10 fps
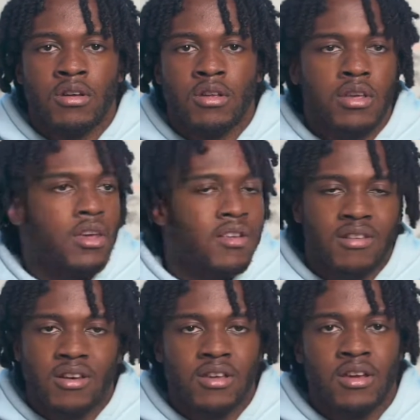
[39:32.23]

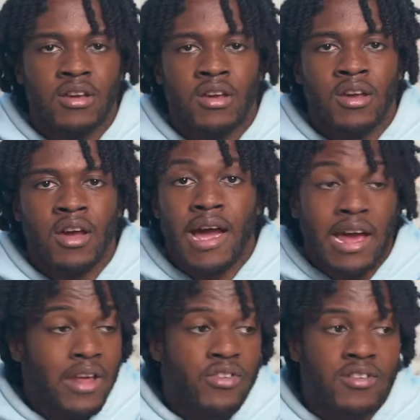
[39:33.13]
Easily. And
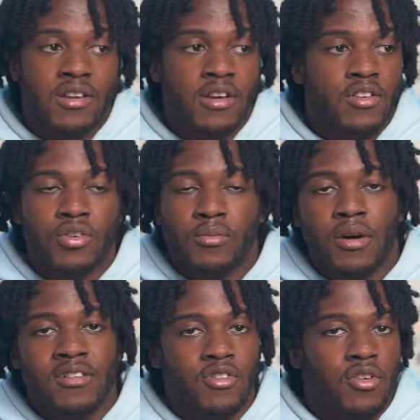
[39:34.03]
if it's a little too
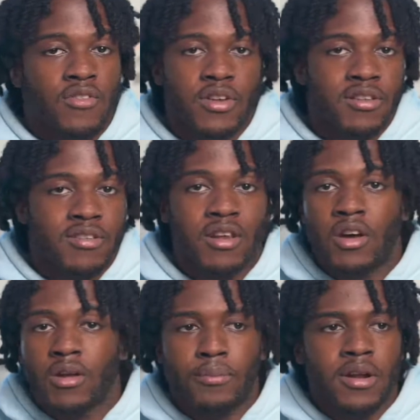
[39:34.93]
much or if it's a
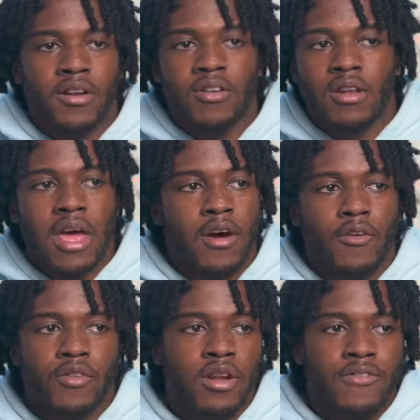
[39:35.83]
little bit of
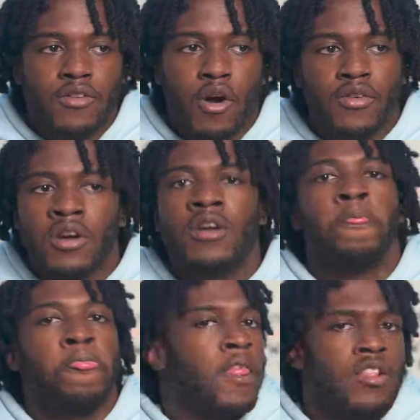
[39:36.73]
left over,
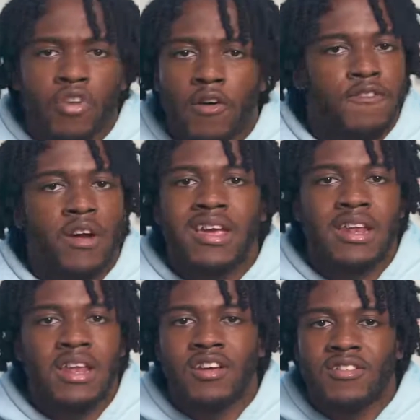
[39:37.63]
Throw Frank in
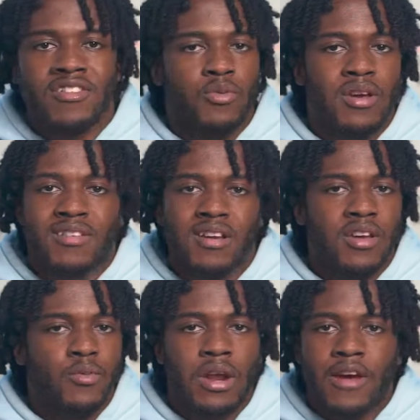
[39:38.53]
there situationally,
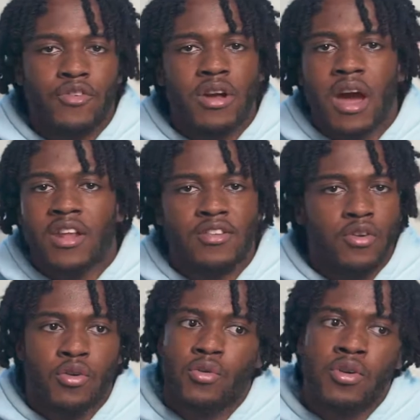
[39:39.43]
whatever you got to
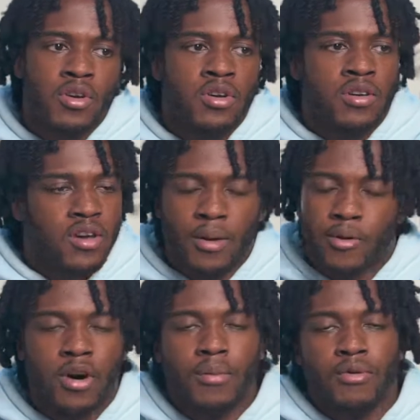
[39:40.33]
do. Come
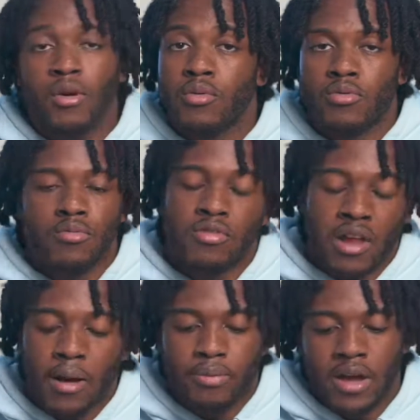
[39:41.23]
on, bro.
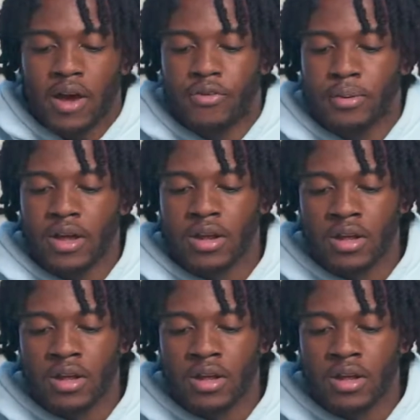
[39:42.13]
Stop playing Alfred Payton.